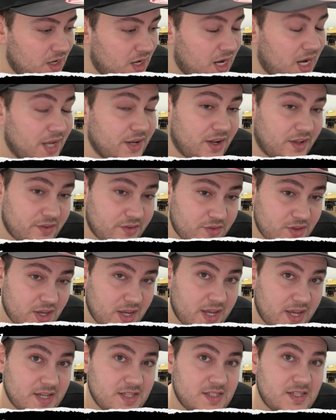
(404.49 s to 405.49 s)
Another
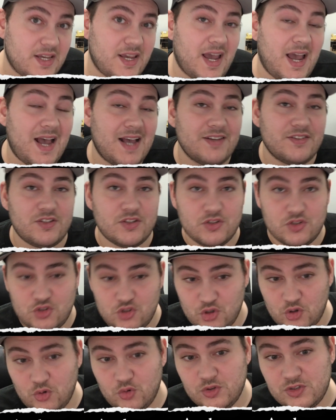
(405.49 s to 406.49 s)
thing is it has
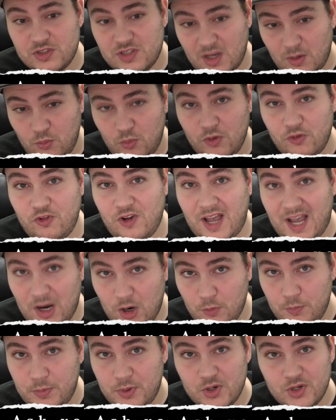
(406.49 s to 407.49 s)
dual subwoofer
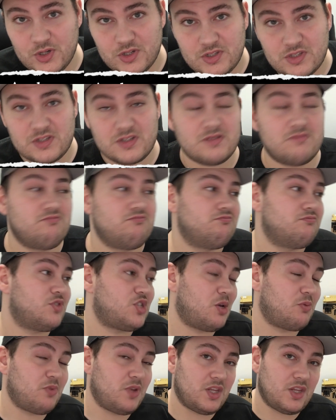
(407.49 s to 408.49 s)
outputs,
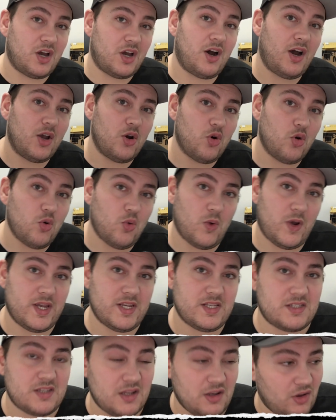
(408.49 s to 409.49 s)
something that I
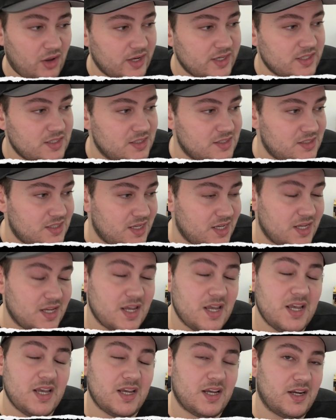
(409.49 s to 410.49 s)
always like to see
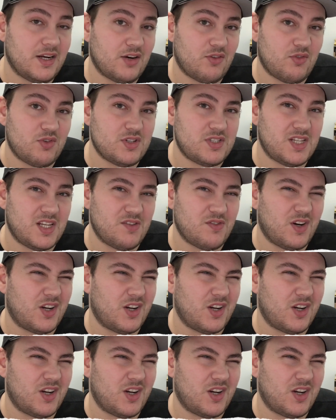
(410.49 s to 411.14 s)
in a receiver.